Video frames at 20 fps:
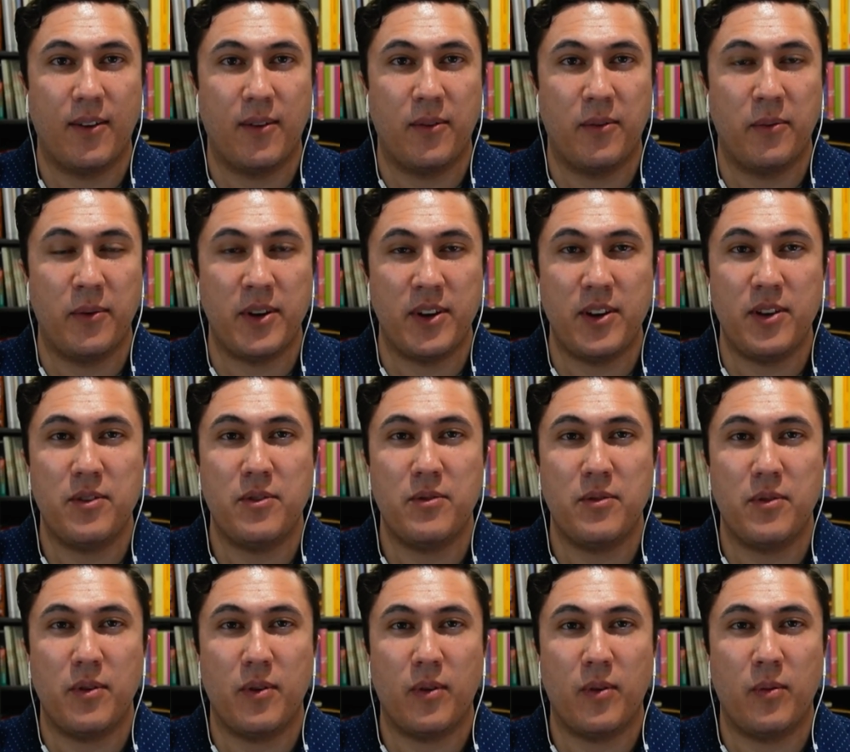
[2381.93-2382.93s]
When
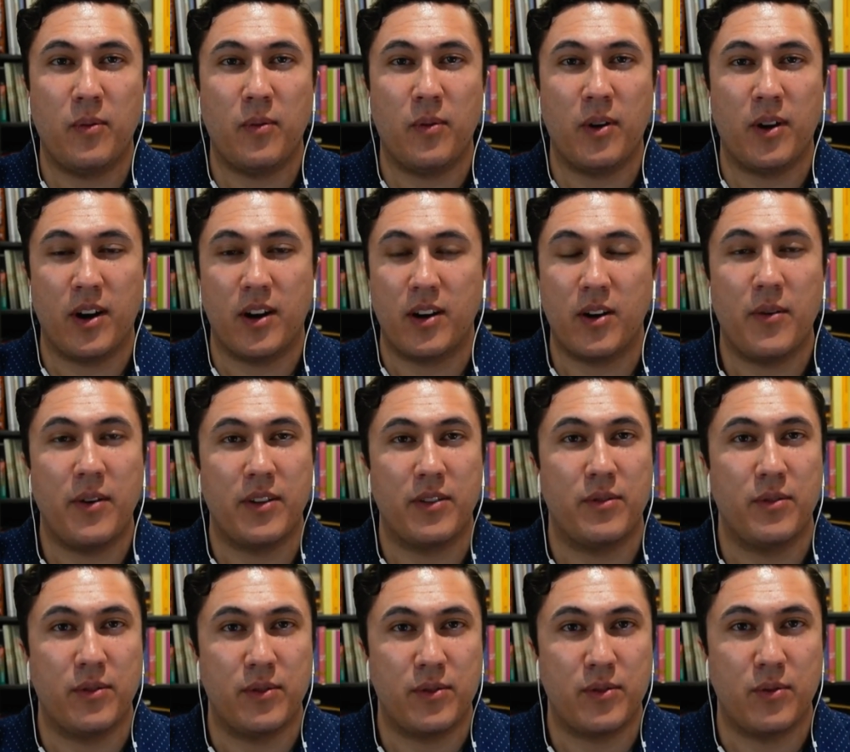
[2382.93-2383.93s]
you were going through
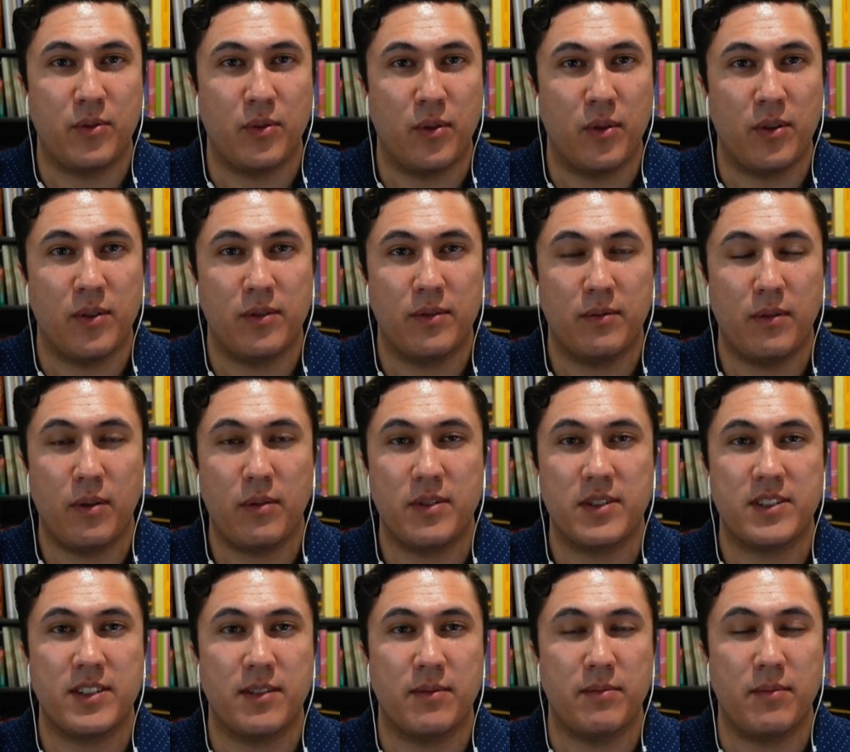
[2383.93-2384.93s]
school, what were
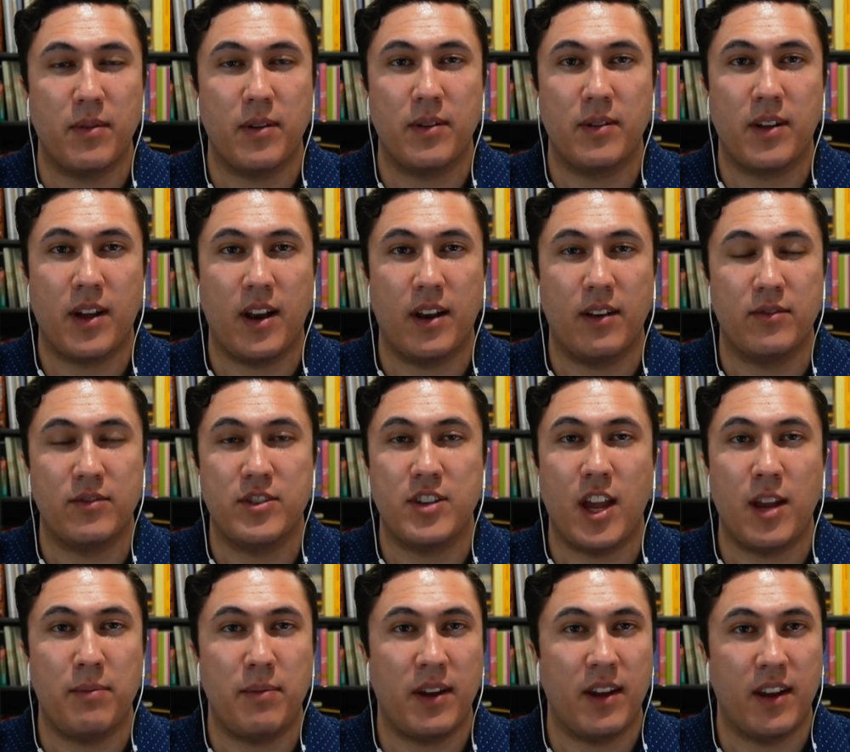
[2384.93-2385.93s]
some kind of
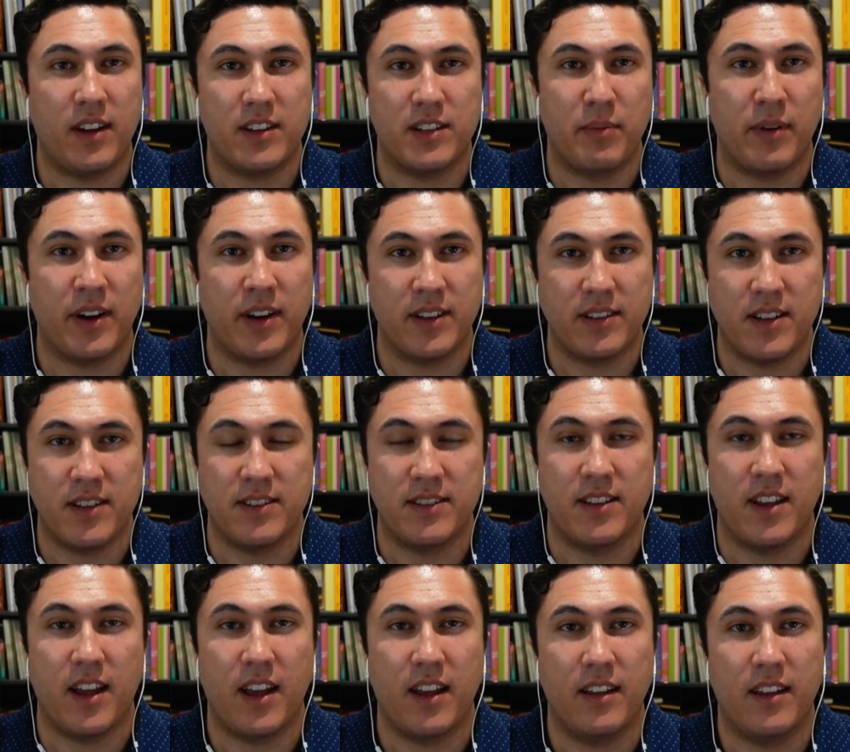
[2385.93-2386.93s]
shaping experiences
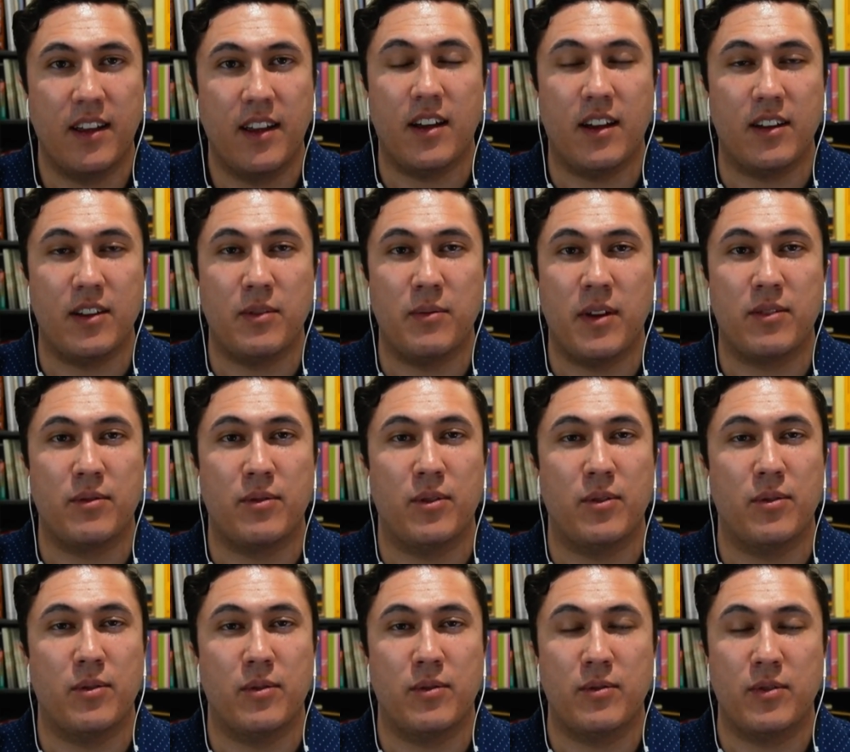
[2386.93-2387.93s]
that you went
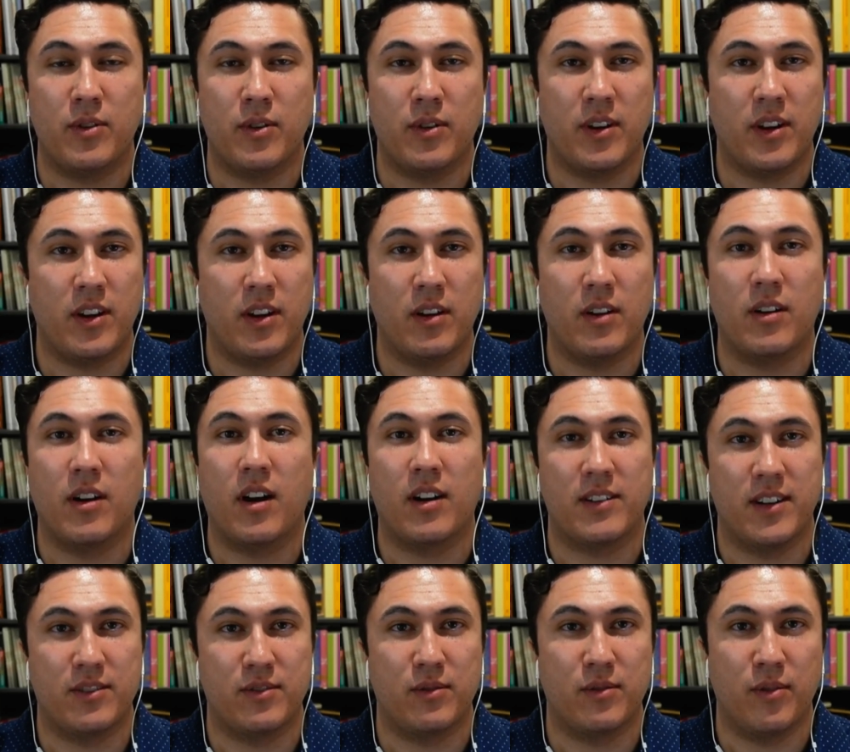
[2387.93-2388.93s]
through during your
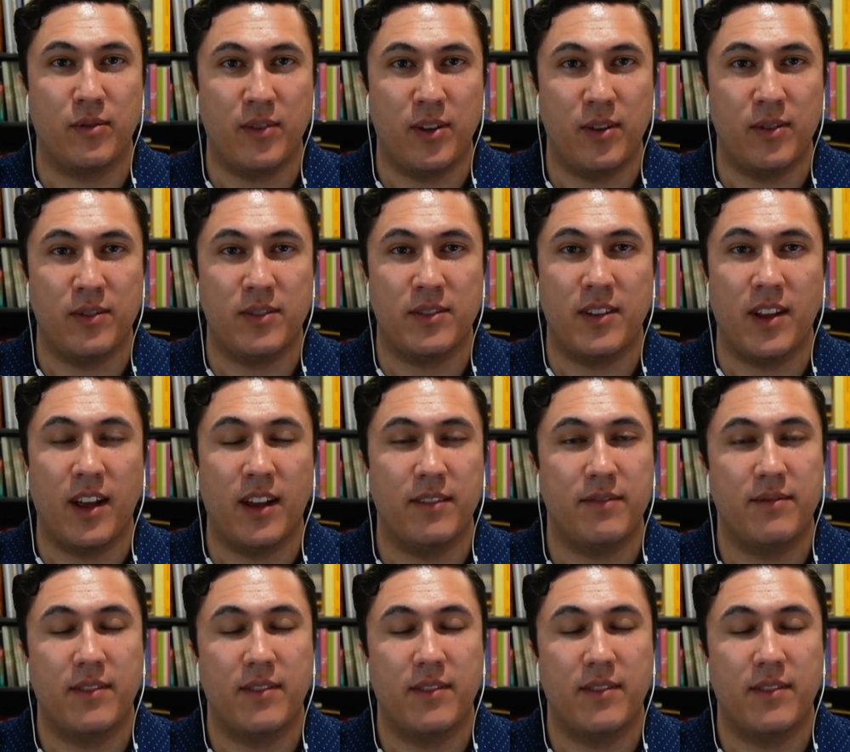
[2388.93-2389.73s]
architectural reviews that